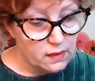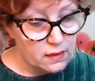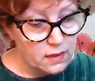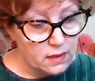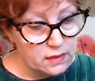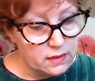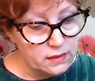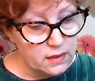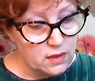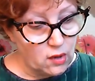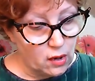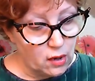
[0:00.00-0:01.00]
In the
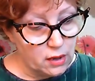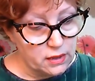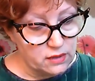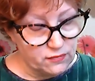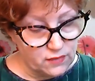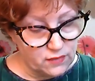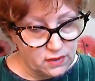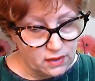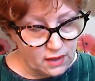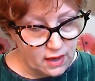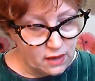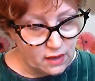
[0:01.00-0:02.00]
yard in front of the
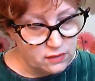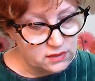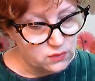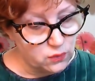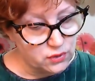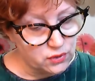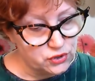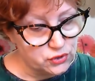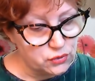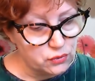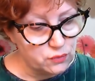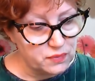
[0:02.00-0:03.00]
house were
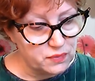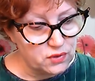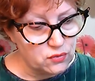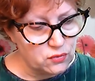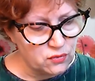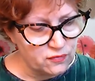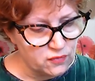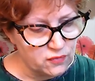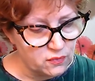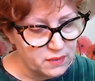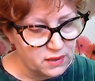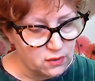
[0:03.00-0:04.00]
two beautiful
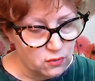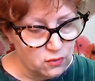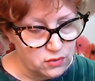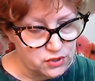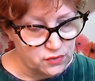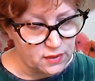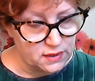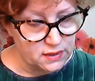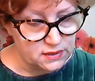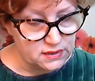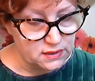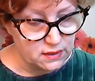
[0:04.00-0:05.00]
big oak trees.
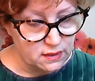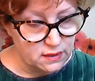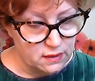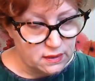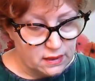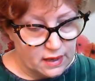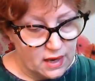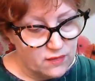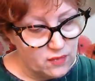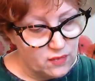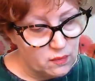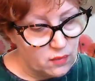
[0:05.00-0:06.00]

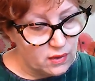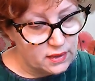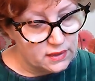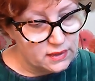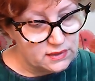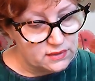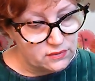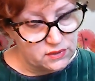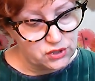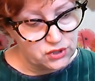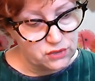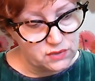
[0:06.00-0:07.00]
Every morning, as soon as
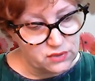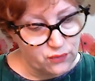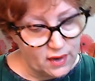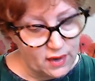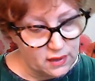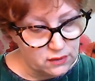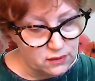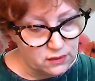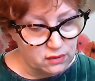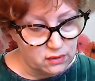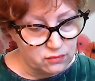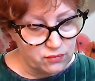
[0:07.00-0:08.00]
she was awake,
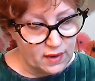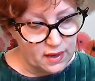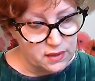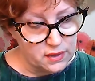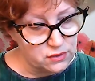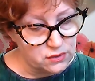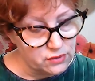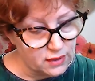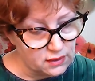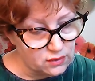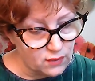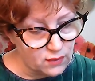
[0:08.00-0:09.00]
Laura ran to look
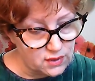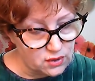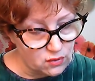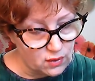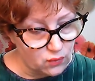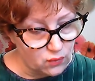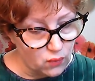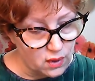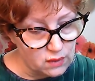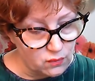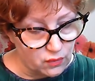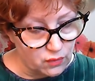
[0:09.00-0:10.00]
out the window, and
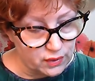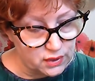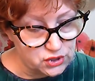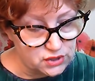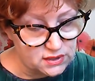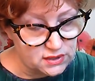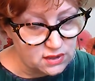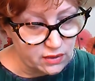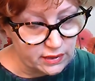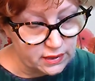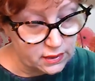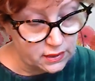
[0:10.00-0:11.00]
one morning she saw
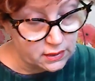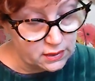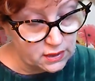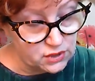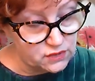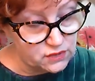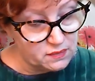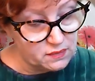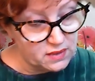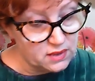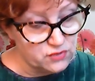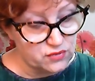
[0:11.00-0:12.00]
in each of the
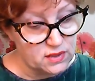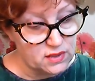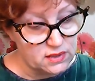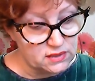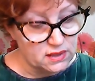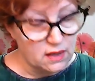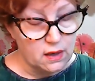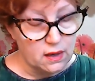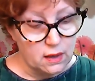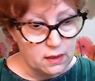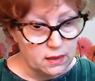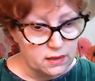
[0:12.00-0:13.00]
big trees
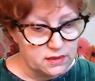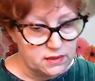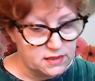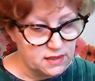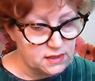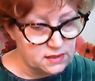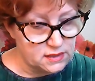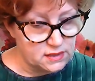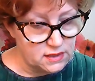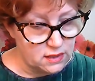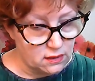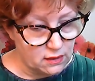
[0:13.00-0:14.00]
a dead
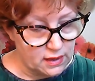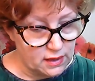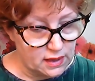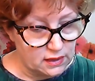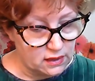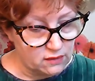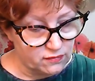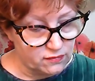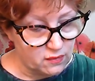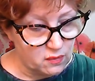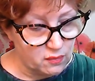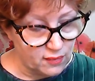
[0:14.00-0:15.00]
deer hanging
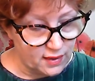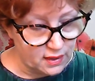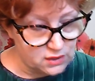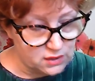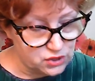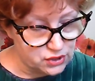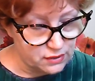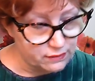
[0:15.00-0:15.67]
from a branch.